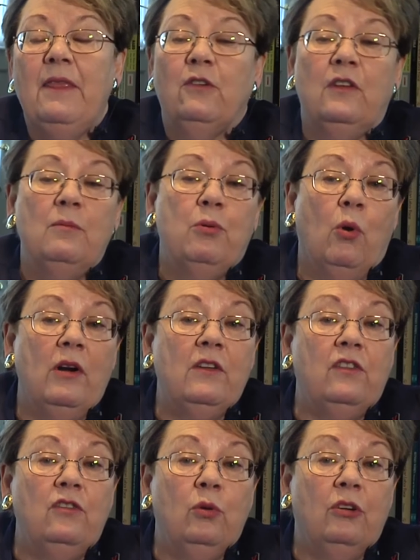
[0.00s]
there's an important
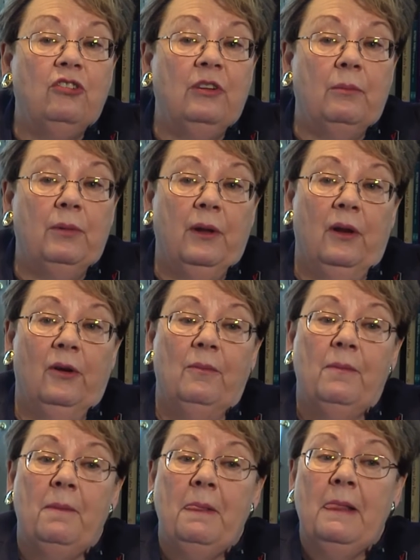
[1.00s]
stewardship pillar,
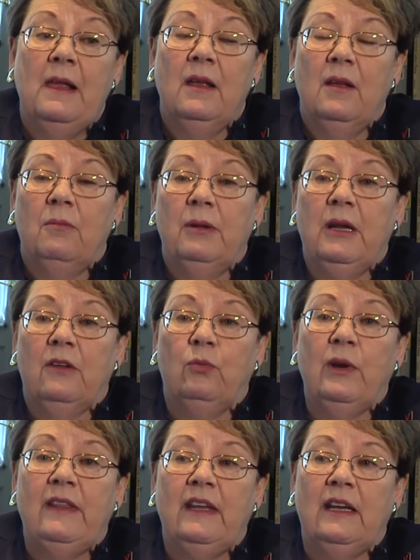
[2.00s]
because
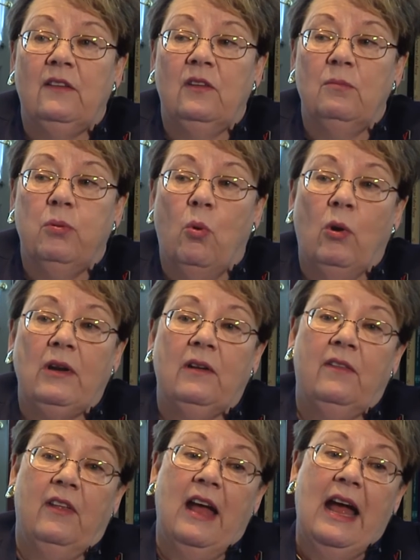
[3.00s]
we think it's
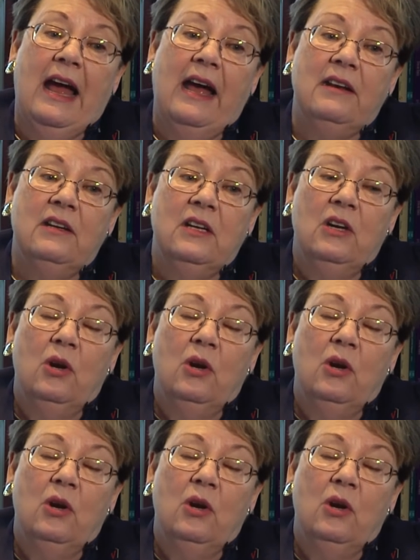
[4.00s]
important that